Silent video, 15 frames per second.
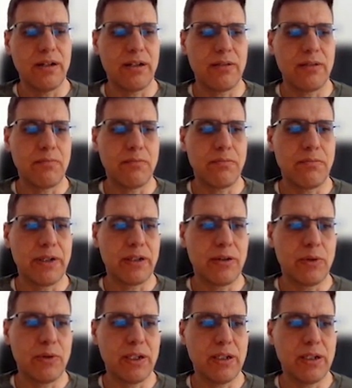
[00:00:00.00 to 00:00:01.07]
And by
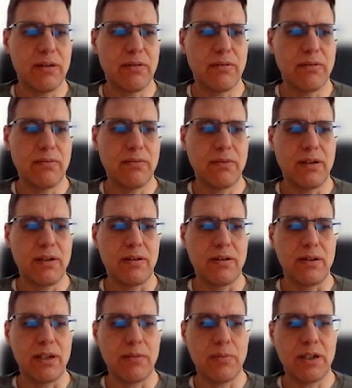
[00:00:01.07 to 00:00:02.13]
the way,
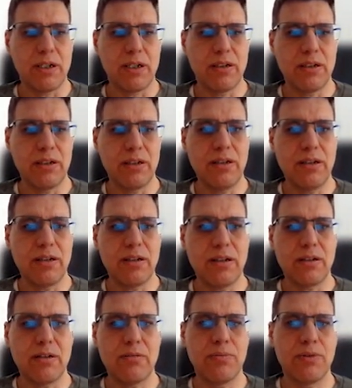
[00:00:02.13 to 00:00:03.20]
the MRID
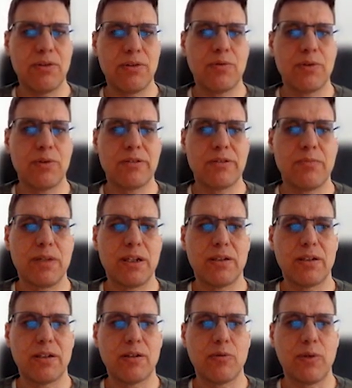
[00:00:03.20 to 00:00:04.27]
attribute was
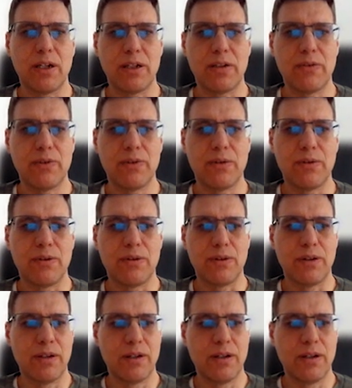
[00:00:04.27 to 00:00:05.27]
made required for